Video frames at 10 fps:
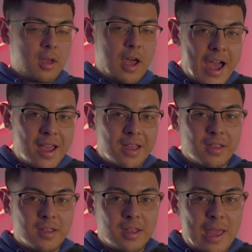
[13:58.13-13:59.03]

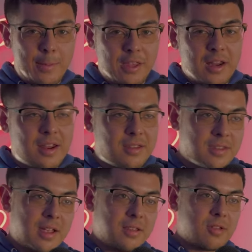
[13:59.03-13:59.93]
I'm in the United
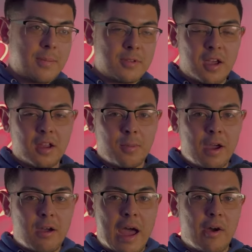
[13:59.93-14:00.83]
States, so I'm talking
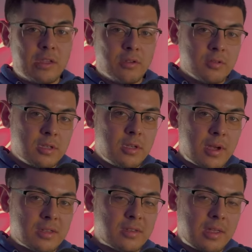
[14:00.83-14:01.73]
about how I used
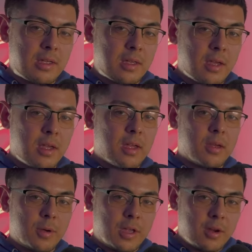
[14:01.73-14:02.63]
USD,
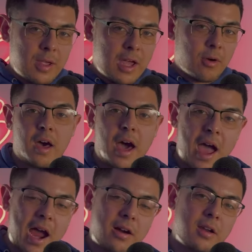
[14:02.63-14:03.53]
but hear me out. I
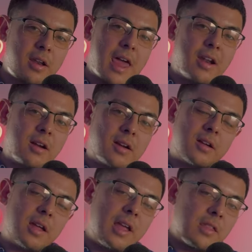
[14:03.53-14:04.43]
hired an
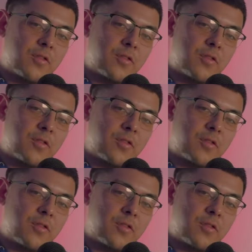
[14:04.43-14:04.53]
editor in the